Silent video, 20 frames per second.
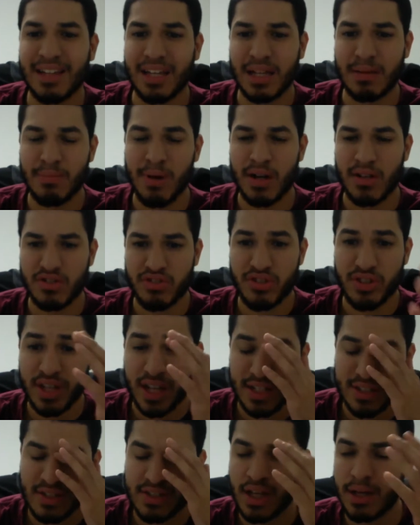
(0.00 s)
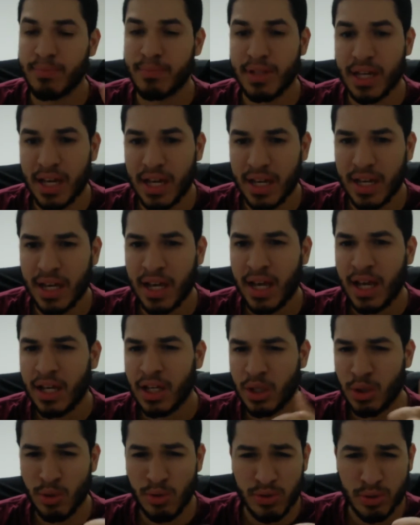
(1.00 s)
Link monster. Yes, some did.
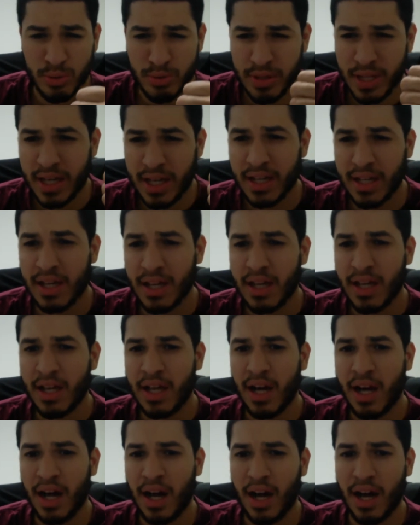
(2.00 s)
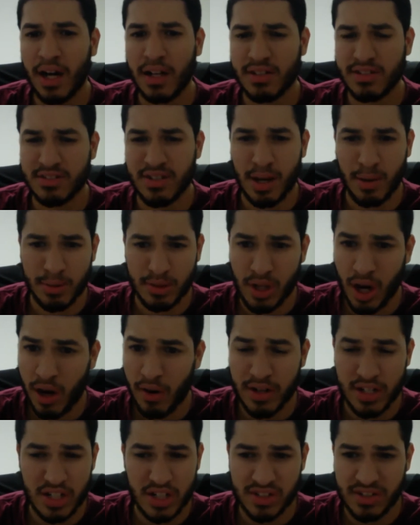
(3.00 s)
Yuzu did.
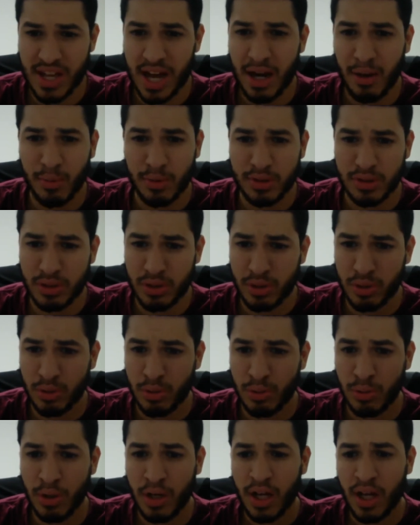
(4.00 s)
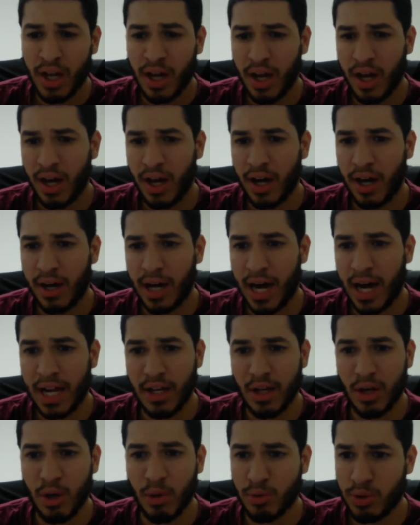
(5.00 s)
Sawatari just got one too. I
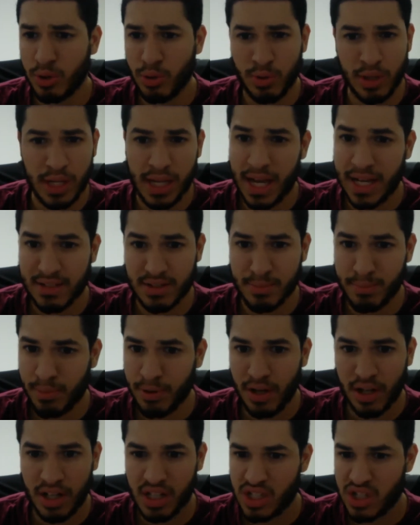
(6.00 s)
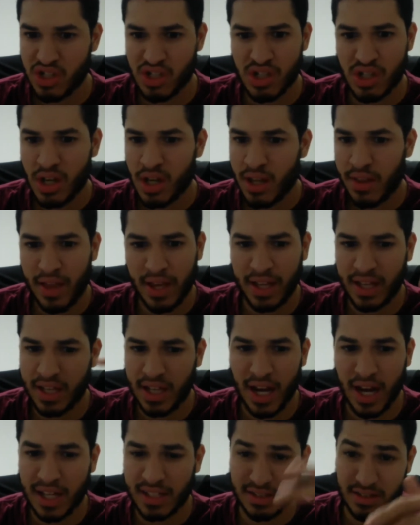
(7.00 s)
know Yugi has a bunch that he
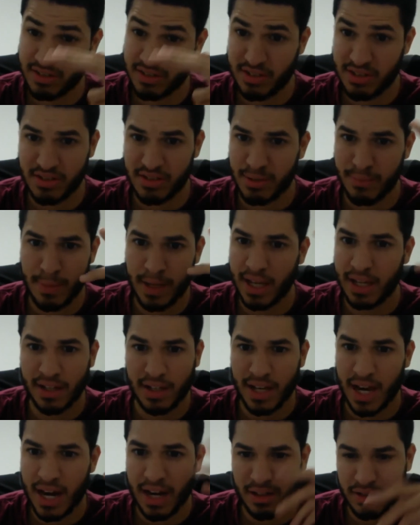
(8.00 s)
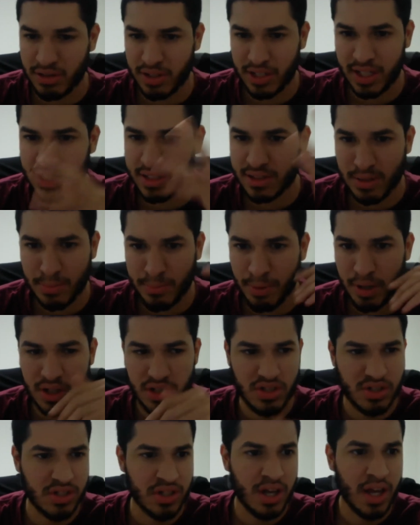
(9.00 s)
got because he's the main character. He gets a
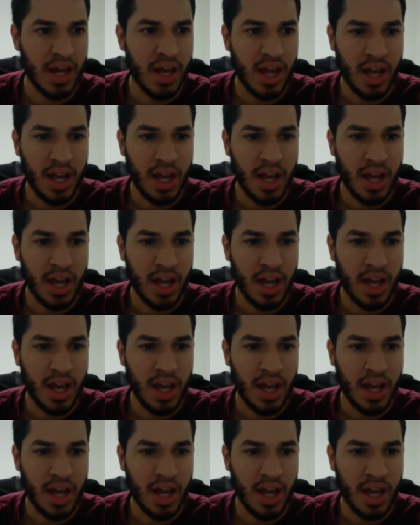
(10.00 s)
bunch.